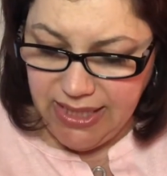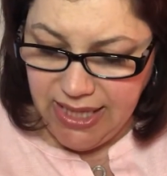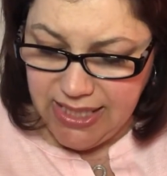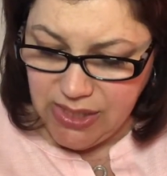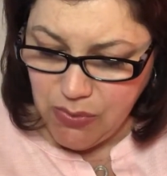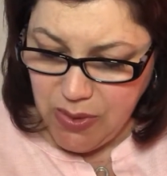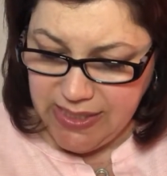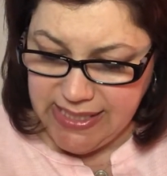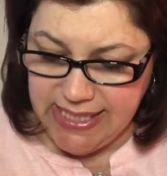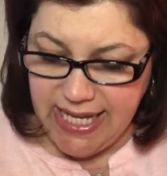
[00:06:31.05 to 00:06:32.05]
This
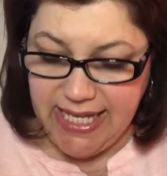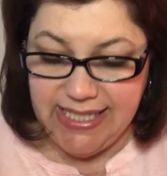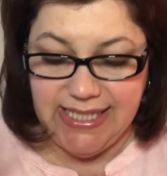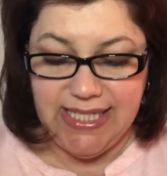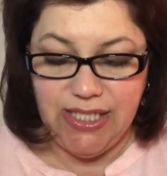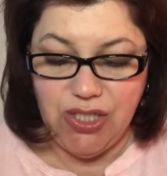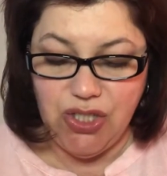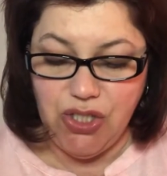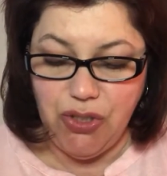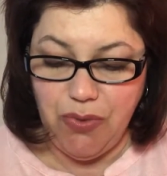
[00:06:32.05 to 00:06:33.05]
one says this
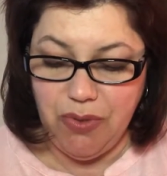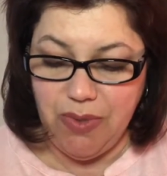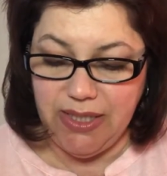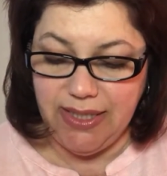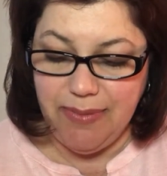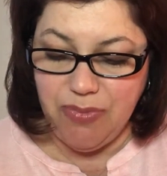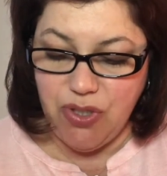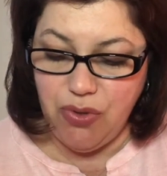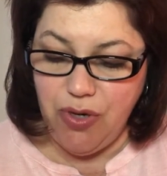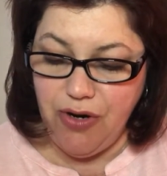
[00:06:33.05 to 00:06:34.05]
2-in-1 lip
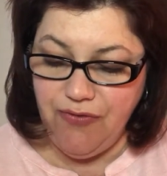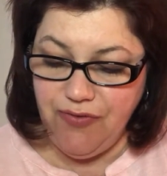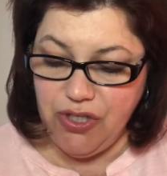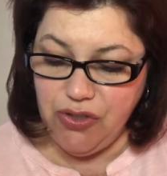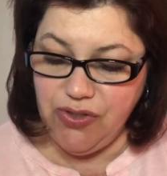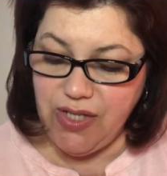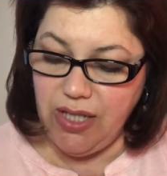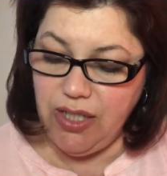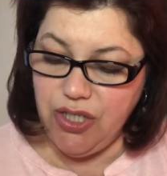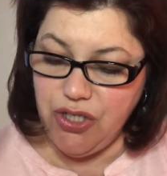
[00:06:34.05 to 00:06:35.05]
duo features a
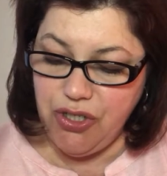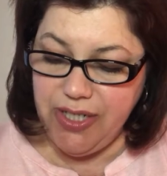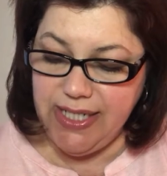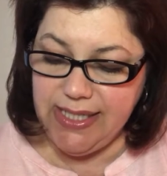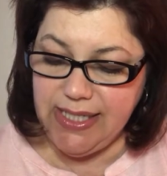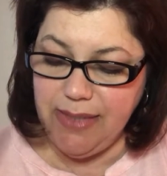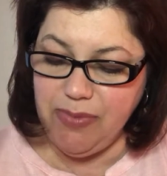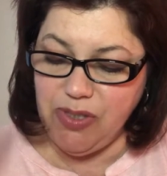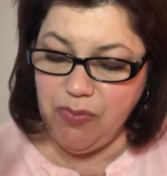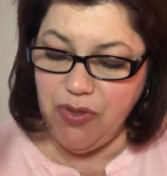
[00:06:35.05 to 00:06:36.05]
luxurious lip
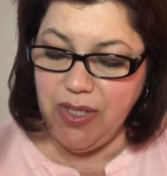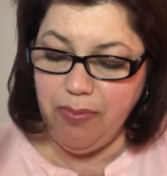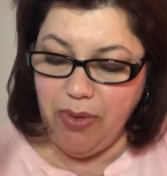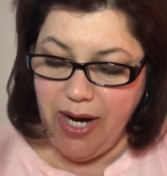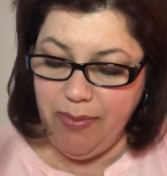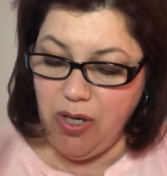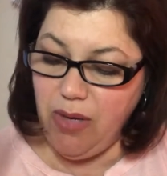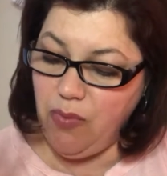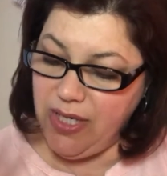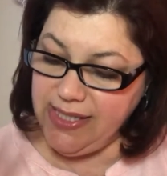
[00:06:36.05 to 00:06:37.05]
smoothing primer
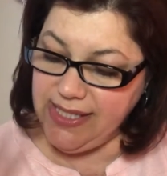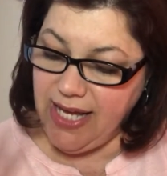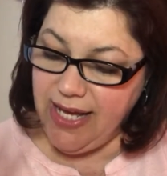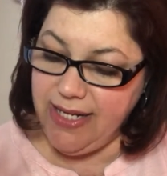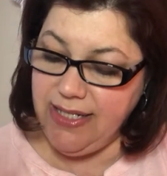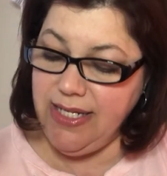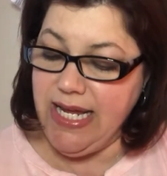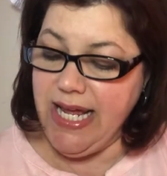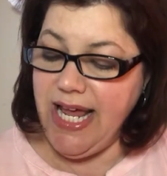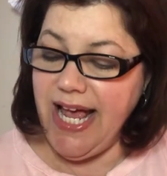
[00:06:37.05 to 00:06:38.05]
on one side
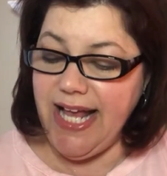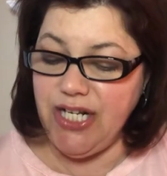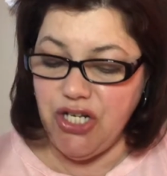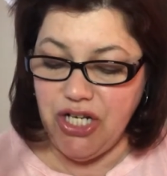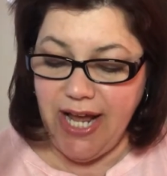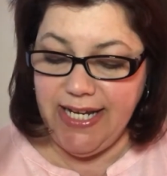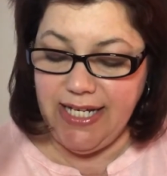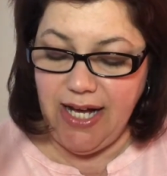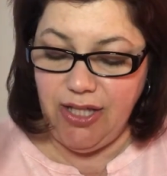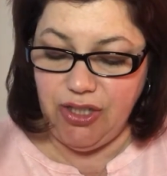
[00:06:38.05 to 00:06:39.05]
and a shiny
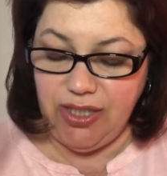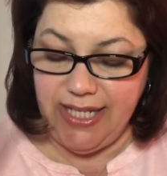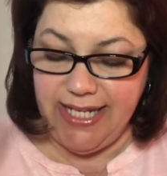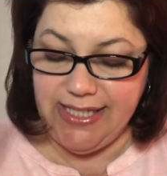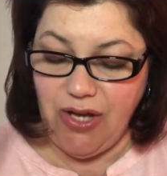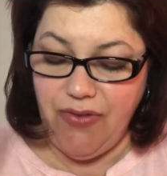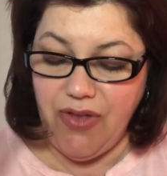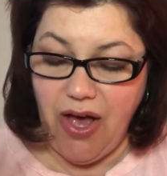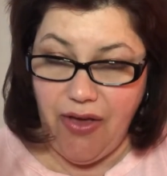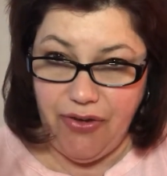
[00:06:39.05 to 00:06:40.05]
color glaze on
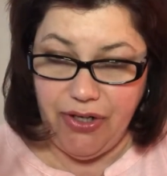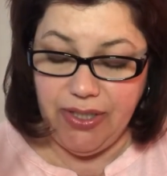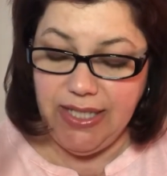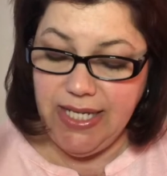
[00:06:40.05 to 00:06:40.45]
the other.